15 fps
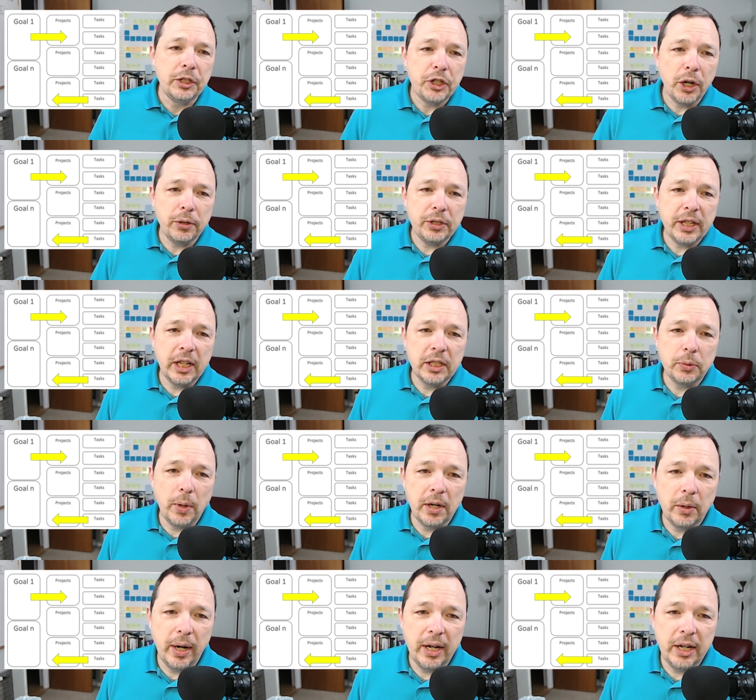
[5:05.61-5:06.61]
Joe says,
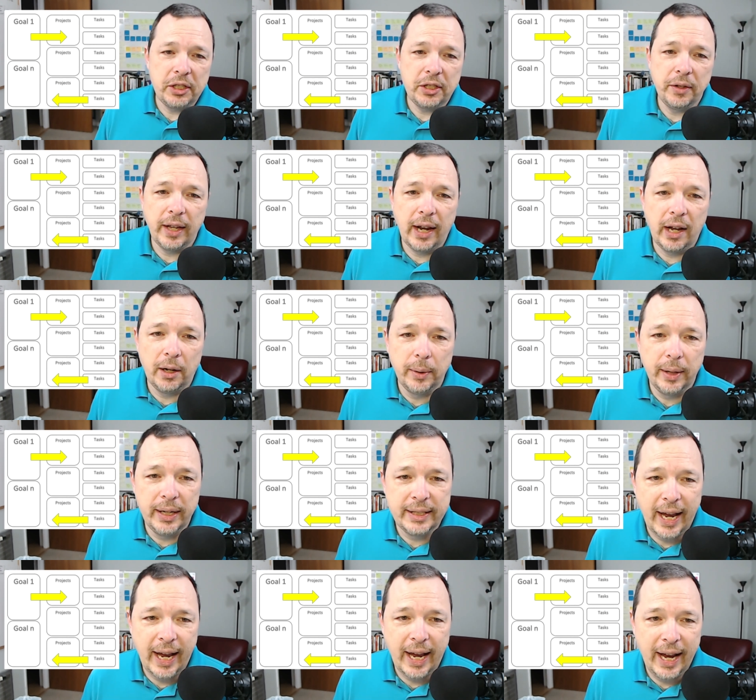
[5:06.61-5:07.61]
One question I
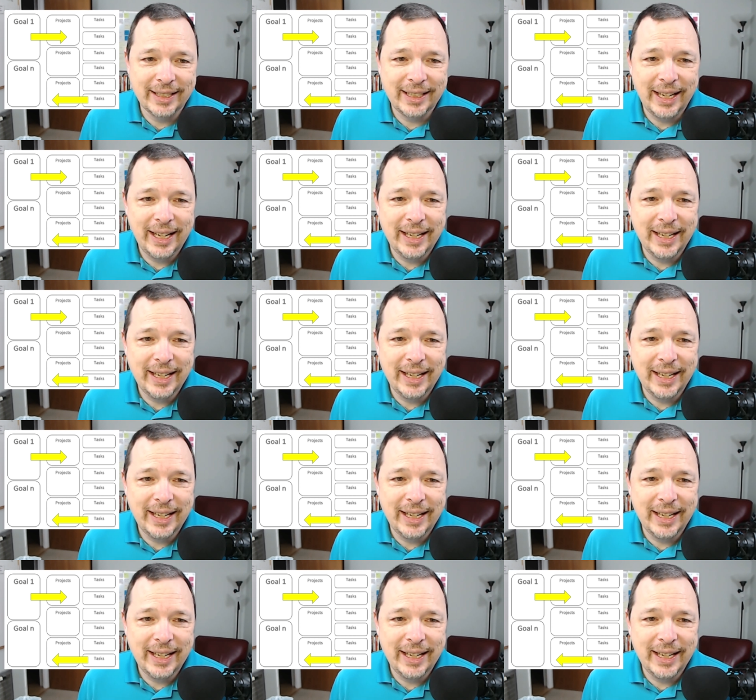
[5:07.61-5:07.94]
always ask